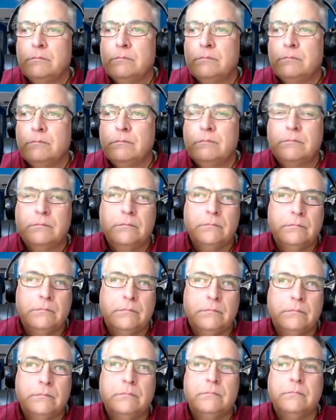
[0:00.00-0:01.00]

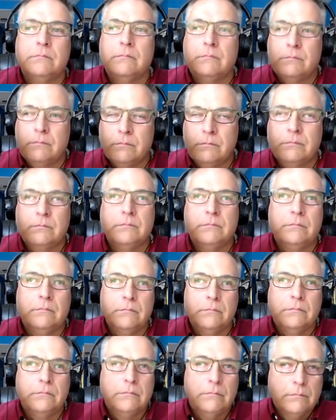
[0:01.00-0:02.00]

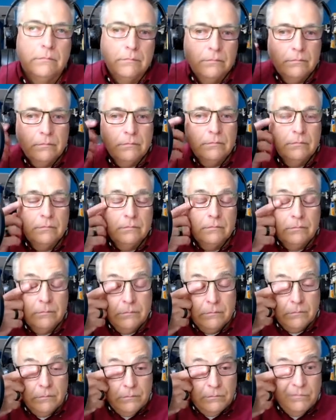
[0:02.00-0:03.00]

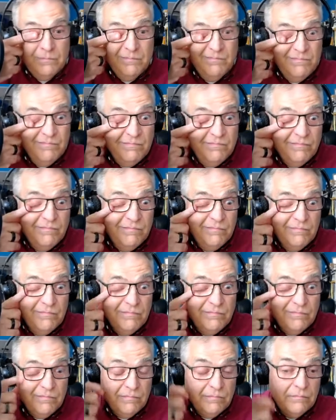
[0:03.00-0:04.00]

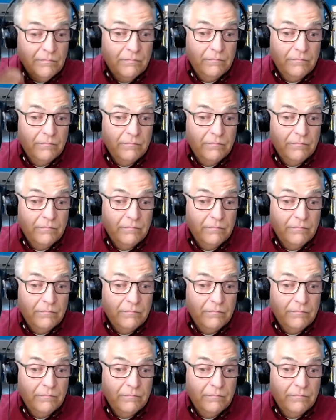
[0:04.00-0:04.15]
(not speaking)